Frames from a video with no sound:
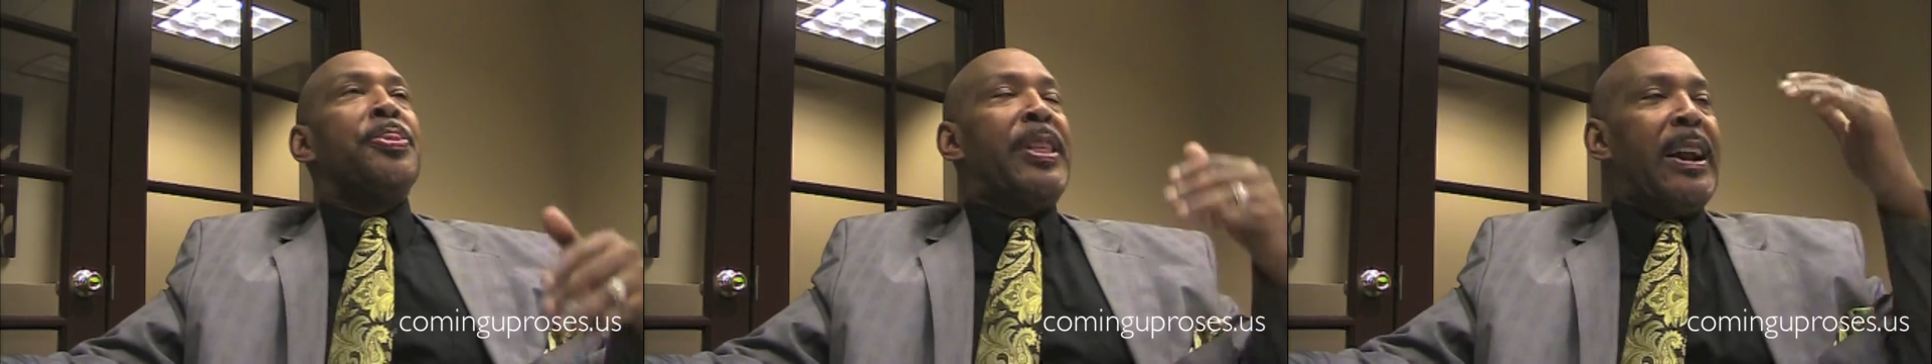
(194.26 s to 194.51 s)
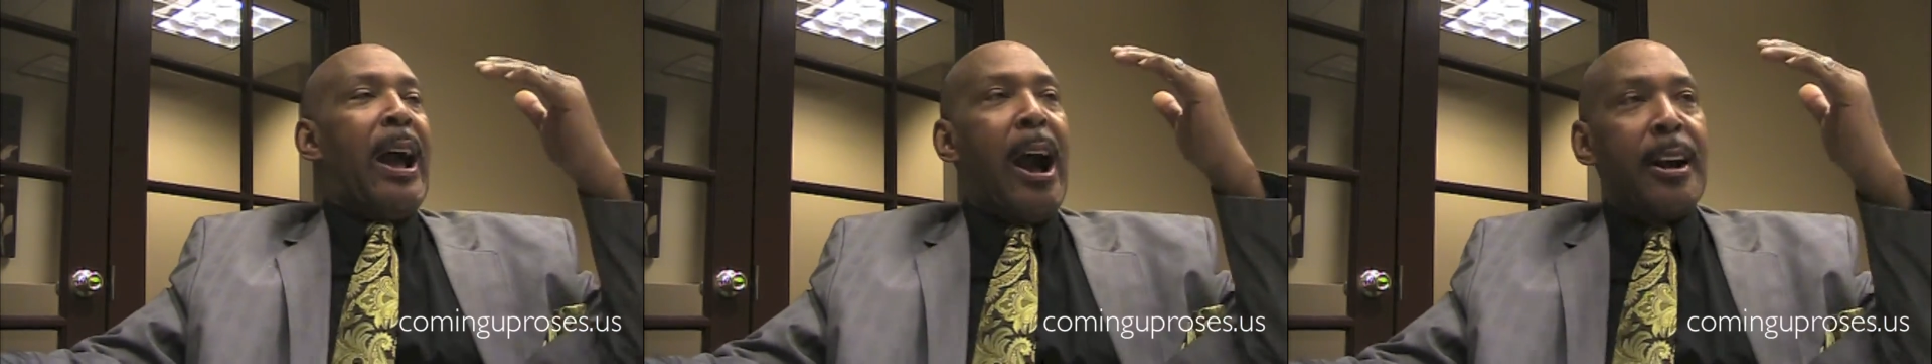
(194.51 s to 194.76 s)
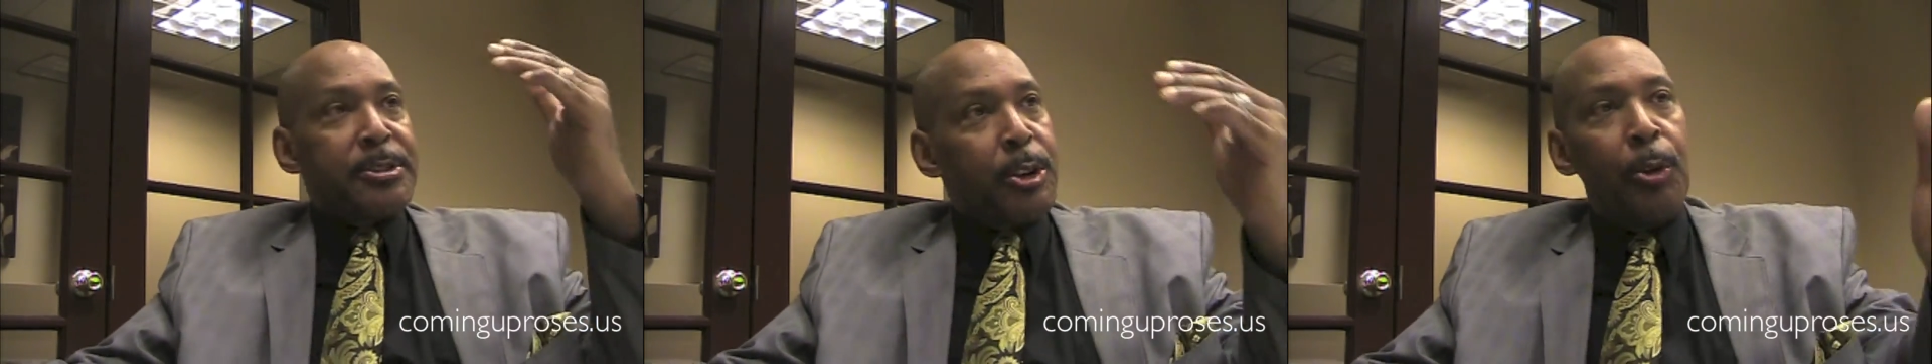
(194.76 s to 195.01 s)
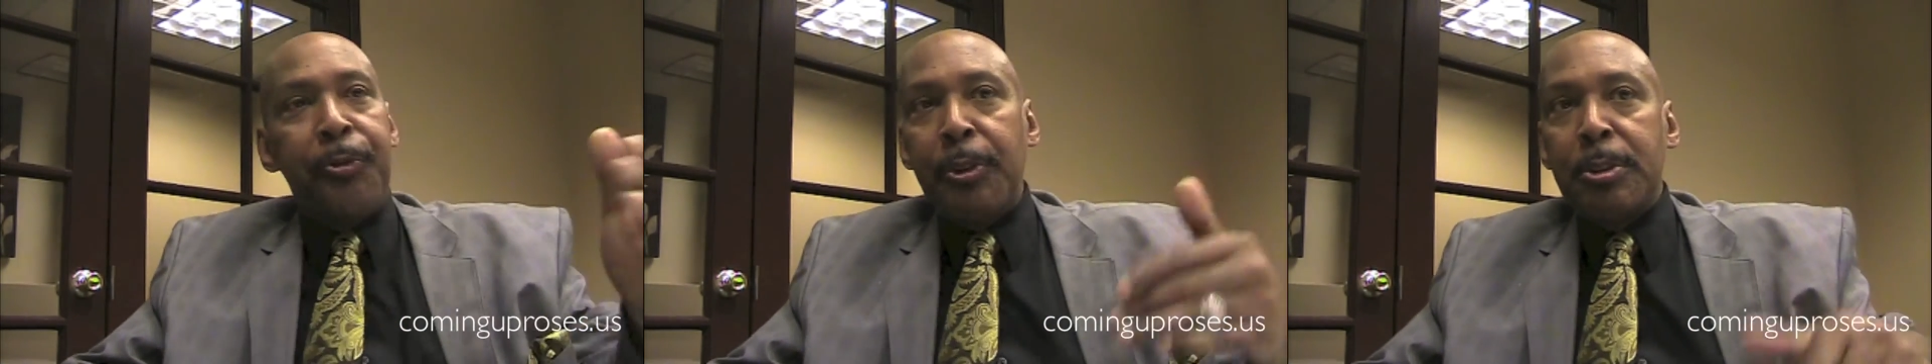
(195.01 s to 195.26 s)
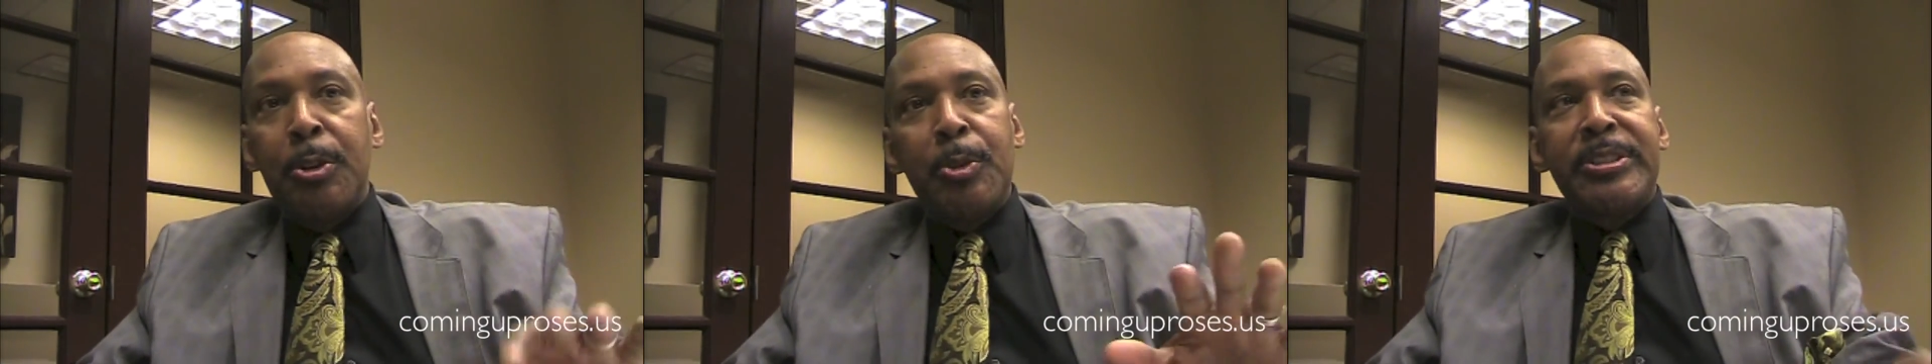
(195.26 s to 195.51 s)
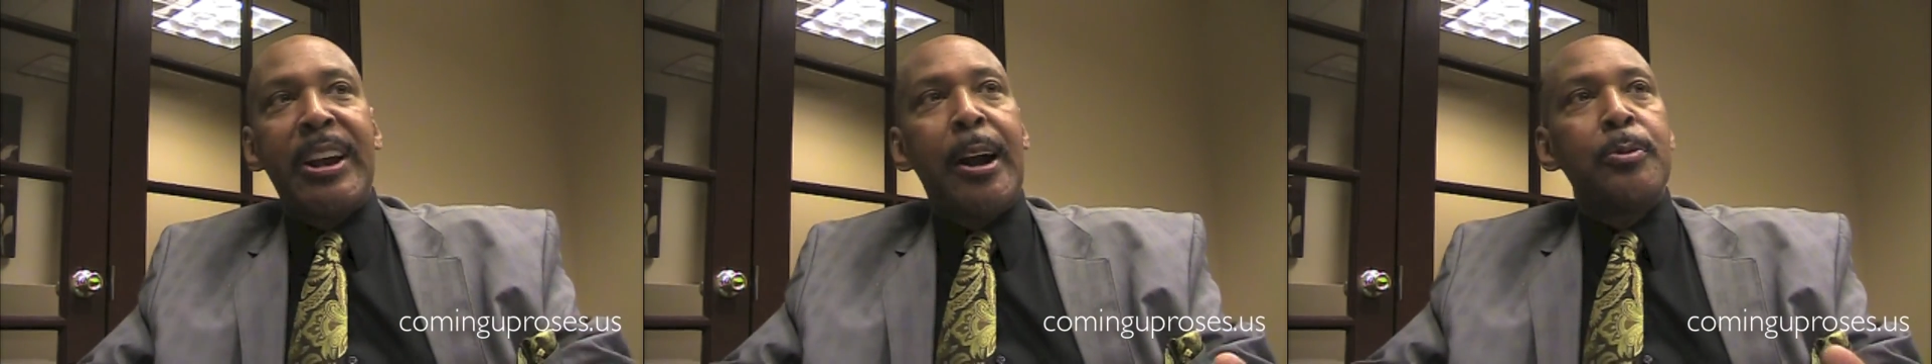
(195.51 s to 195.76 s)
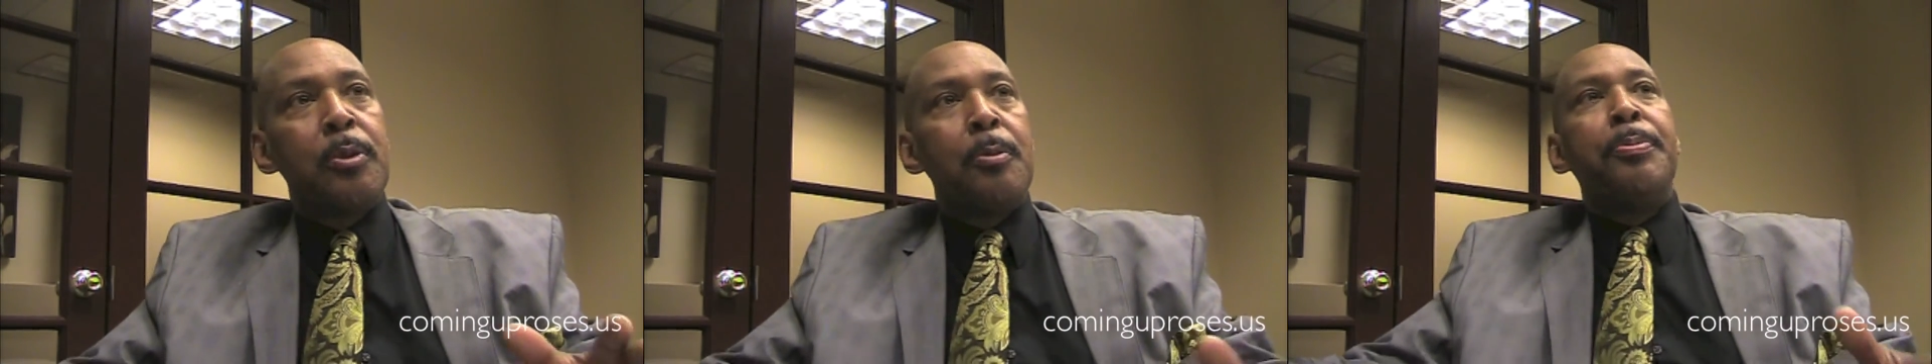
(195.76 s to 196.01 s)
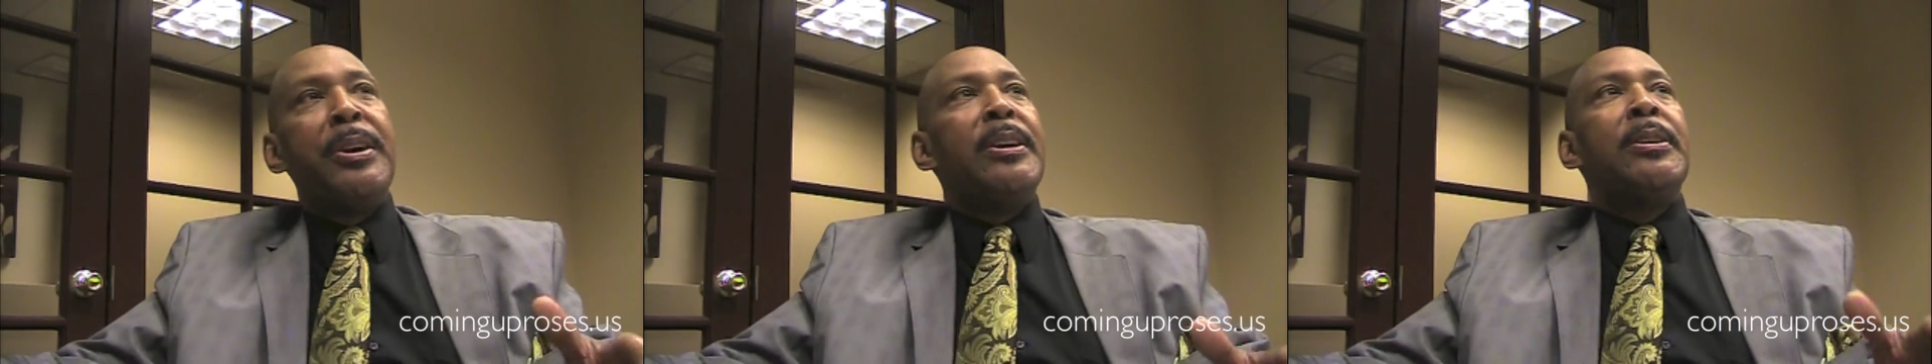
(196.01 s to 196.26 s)
that I Don't Feel Always Tired
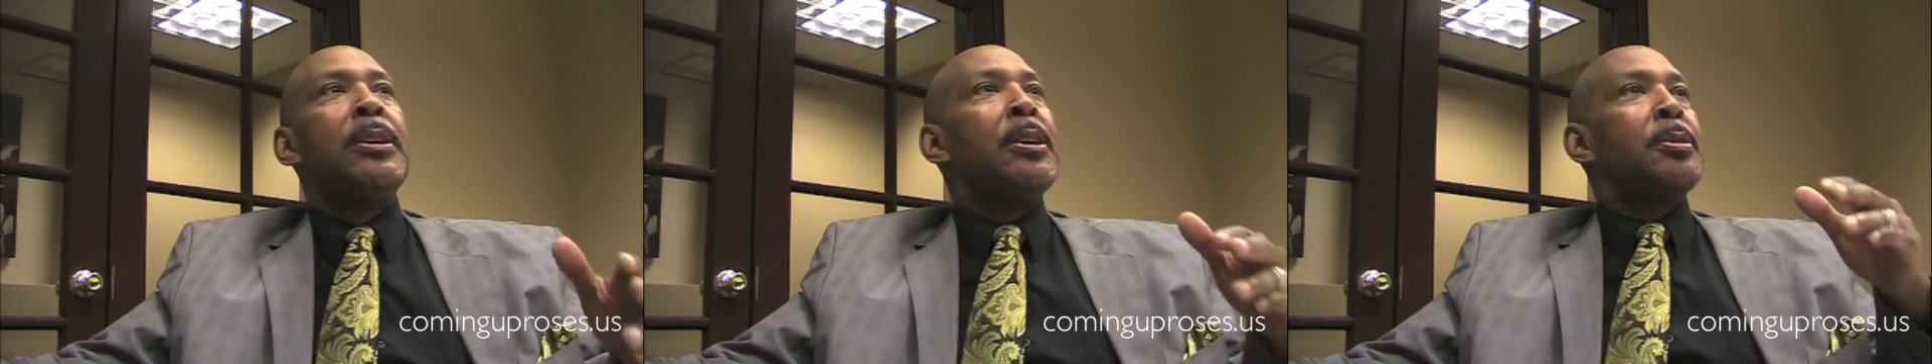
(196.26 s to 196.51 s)
would be